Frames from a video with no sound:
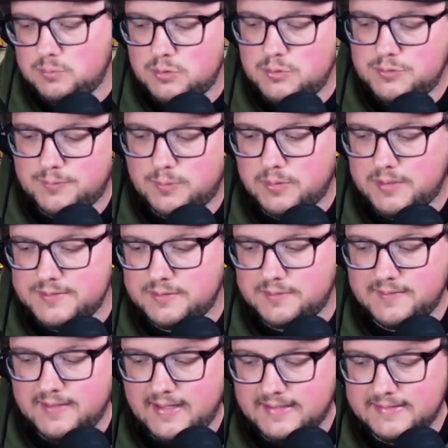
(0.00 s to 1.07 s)
focus
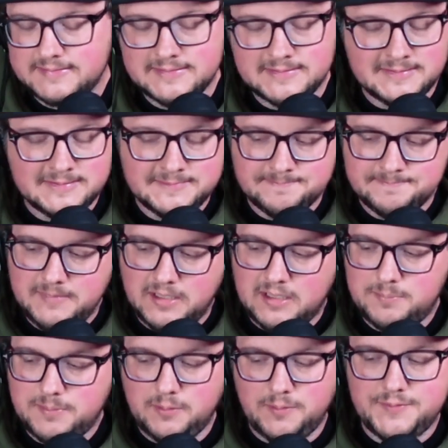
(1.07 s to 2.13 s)
on that.
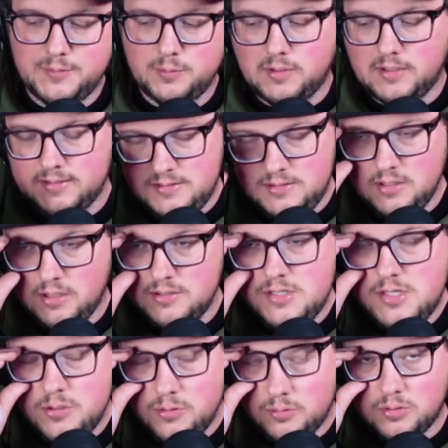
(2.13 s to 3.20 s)
But also on
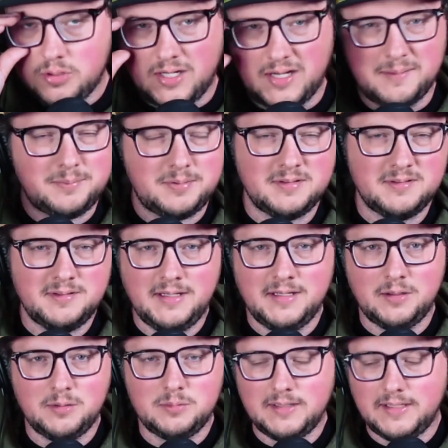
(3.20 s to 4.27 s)
new crop,
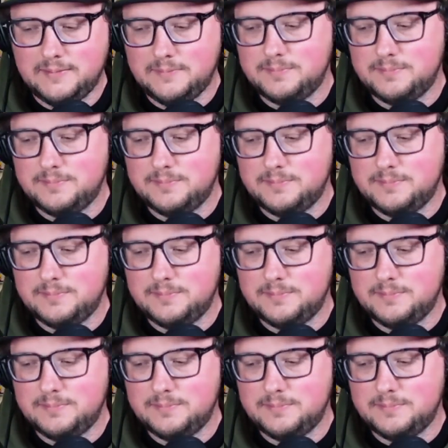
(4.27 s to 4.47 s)
like